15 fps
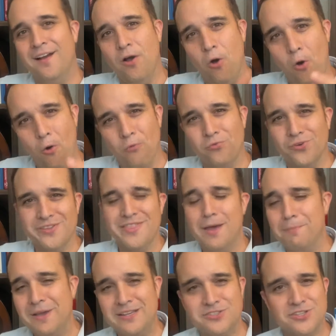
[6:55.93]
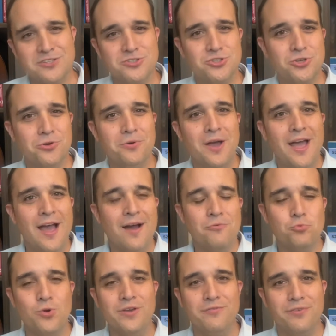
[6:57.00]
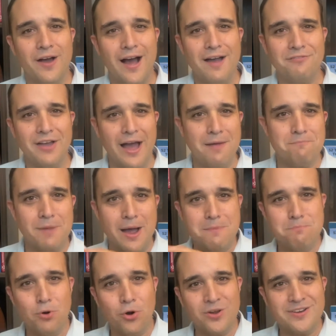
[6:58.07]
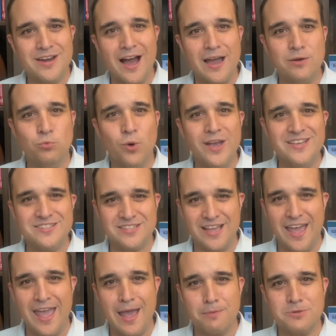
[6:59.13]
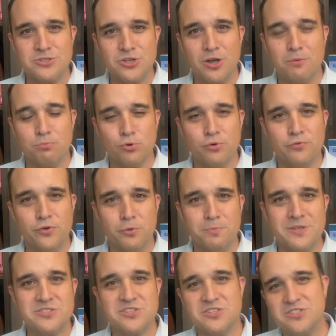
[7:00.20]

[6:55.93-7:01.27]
Hopefully that makes sense to you. We've I've got my book 9 ways to Amazon proof your business.